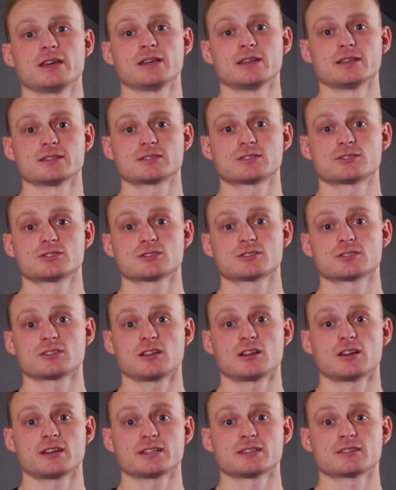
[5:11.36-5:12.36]
it's just
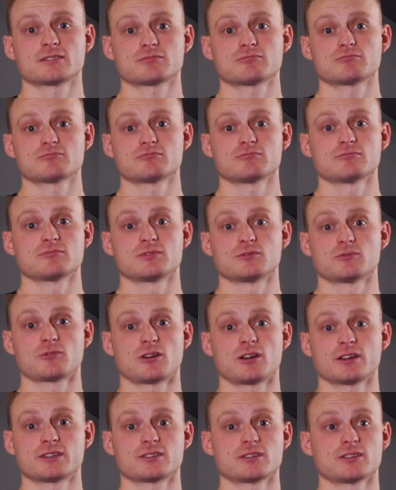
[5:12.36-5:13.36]
like the
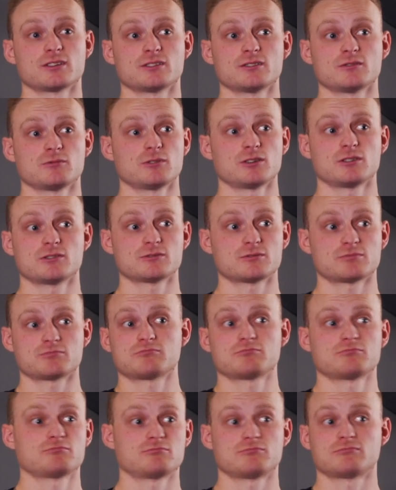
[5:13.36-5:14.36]
rider and the world
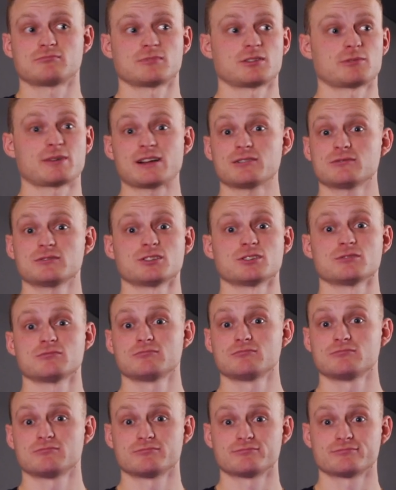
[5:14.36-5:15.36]
around you.
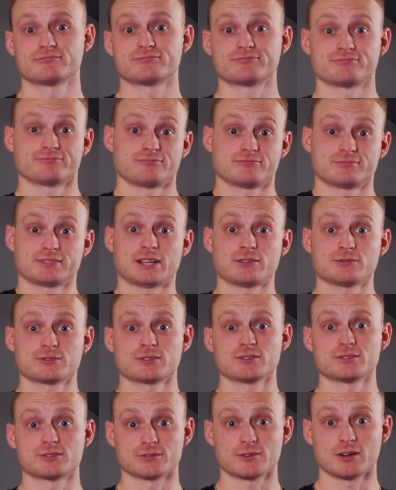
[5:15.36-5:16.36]
Sounds
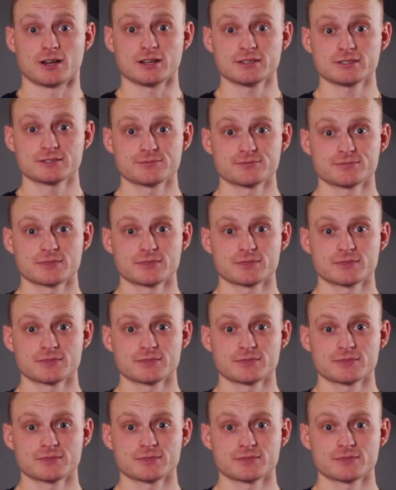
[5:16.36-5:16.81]
good to us.